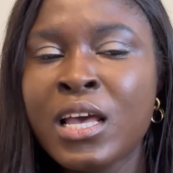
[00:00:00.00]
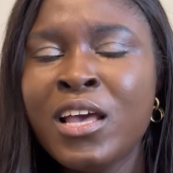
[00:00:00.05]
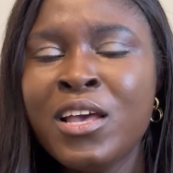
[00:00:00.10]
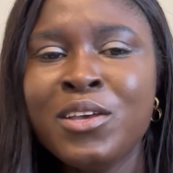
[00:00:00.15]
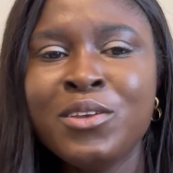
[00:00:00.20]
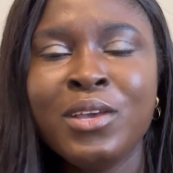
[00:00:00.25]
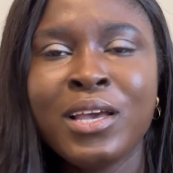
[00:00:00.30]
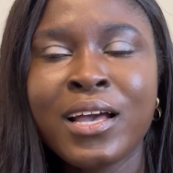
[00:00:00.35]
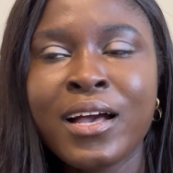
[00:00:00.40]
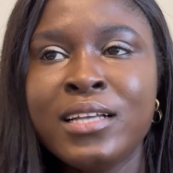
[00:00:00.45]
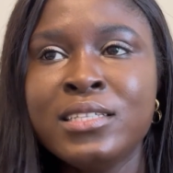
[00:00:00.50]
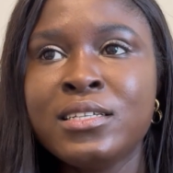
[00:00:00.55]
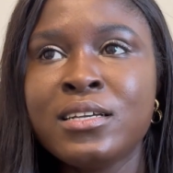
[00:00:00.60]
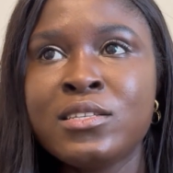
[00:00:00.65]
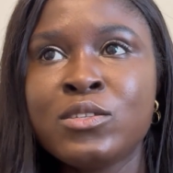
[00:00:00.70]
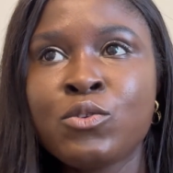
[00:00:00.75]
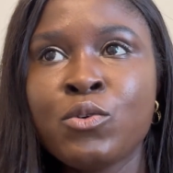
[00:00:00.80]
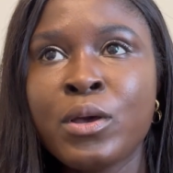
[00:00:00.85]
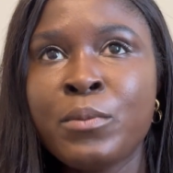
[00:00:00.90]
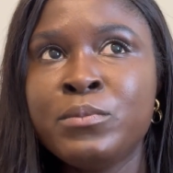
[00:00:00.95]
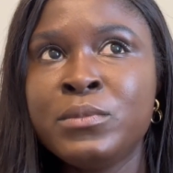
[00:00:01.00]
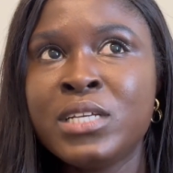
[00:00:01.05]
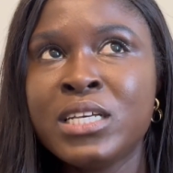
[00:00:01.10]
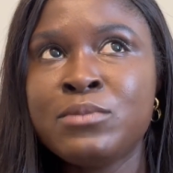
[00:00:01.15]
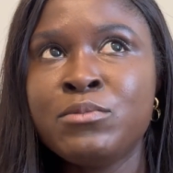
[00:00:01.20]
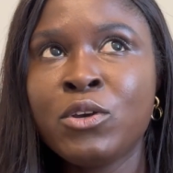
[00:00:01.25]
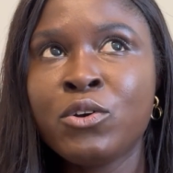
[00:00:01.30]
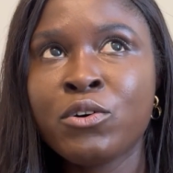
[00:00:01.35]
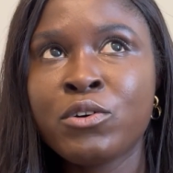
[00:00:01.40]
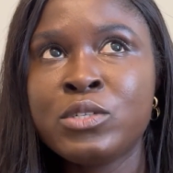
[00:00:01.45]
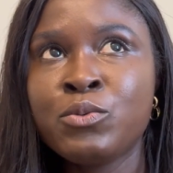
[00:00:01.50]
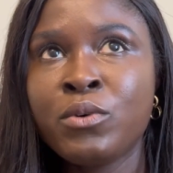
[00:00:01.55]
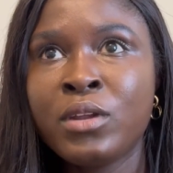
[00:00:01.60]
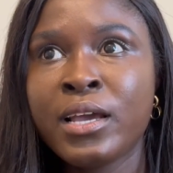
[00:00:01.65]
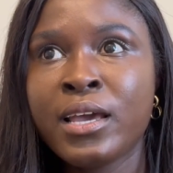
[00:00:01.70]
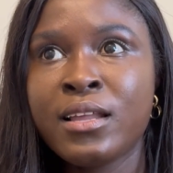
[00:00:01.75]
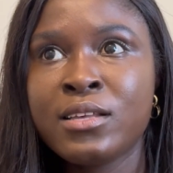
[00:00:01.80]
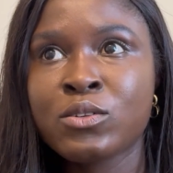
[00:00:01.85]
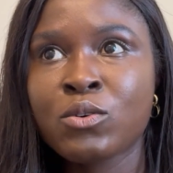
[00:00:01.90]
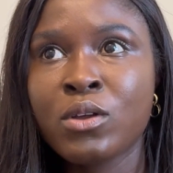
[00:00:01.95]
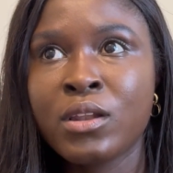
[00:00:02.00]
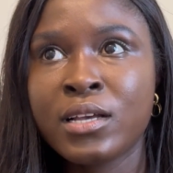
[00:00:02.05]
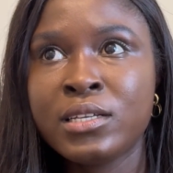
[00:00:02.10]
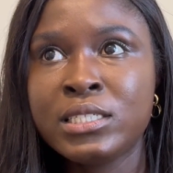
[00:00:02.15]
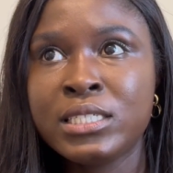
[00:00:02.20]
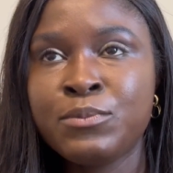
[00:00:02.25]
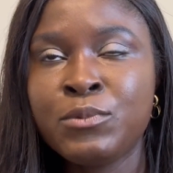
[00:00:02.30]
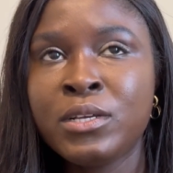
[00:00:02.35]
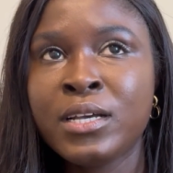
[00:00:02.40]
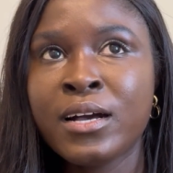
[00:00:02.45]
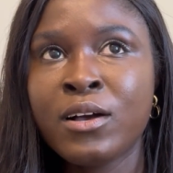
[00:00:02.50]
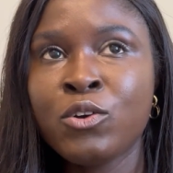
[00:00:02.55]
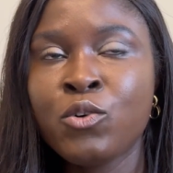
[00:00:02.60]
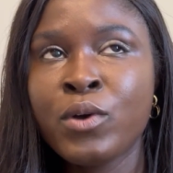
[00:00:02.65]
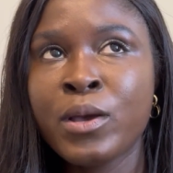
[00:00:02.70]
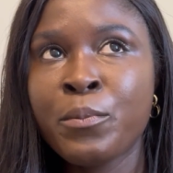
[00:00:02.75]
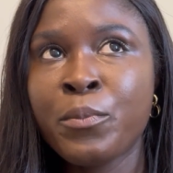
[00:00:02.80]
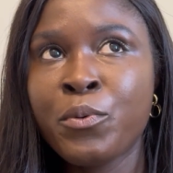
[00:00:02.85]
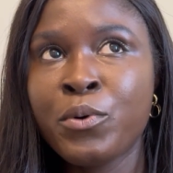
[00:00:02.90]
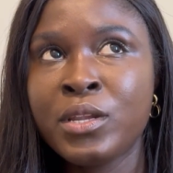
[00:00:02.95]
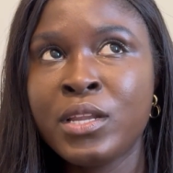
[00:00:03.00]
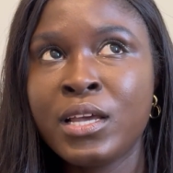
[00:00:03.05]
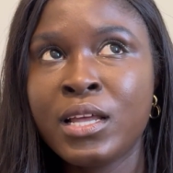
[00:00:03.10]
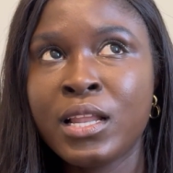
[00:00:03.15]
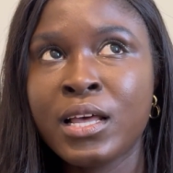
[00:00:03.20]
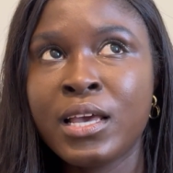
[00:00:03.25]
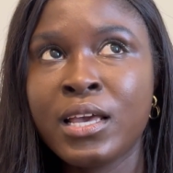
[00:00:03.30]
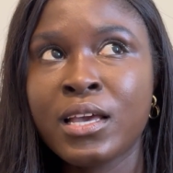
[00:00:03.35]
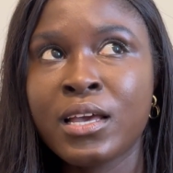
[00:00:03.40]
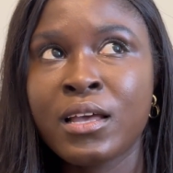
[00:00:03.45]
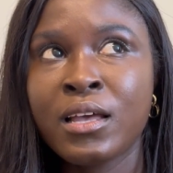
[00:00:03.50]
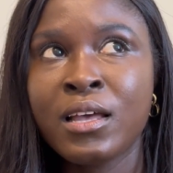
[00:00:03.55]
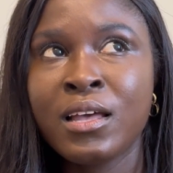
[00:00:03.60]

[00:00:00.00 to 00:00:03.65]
You can't just go, just because you want to get a scholarship, you can't go and put there like